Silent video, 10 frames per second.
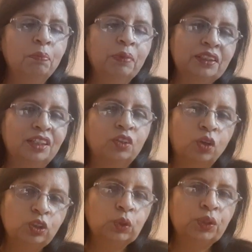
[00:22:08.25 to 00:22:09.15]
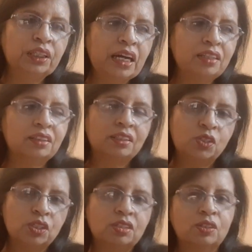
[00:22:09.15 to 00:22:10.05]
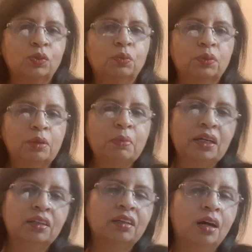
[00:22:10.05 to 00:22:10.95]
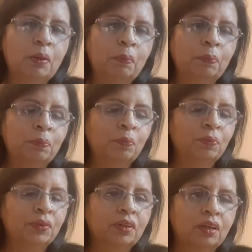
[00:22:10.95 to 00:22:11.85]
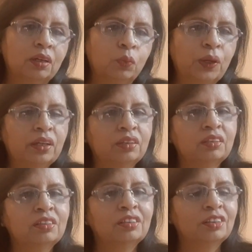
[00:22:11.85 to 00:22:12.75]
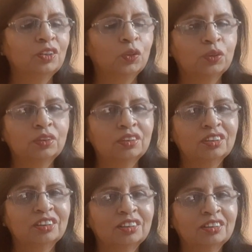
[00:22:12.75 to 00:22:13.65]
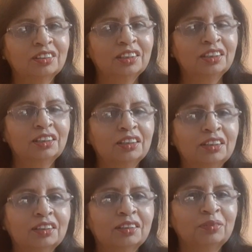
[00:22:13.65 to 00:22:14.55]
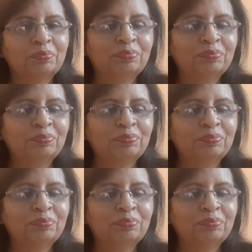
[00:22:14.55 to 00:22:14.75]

But yeah, not to react and just, you know, remain calm when, you know, the